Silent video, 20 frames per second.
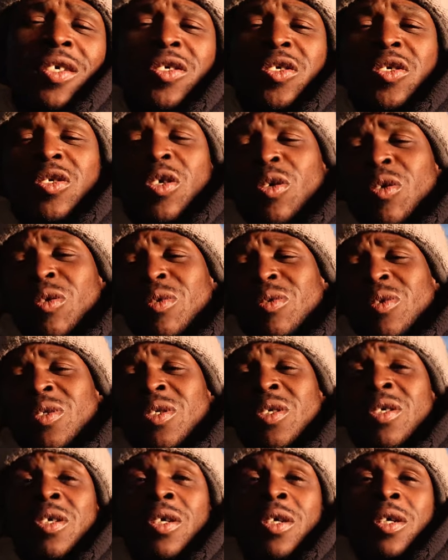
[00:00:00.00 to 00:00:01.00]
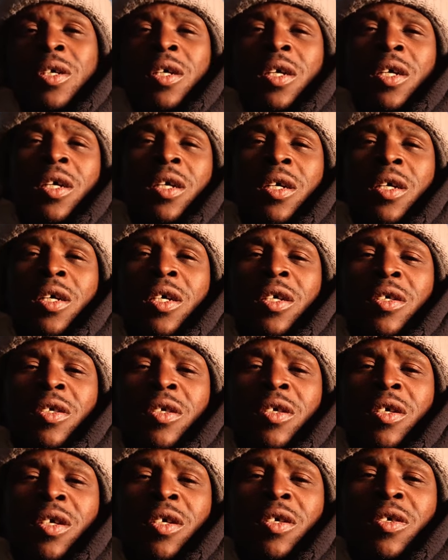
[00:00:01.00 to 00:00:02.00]
It shows
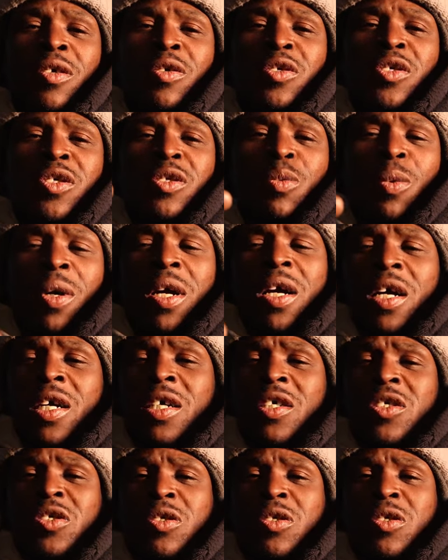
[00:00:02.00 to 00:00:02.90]
in, in your swag.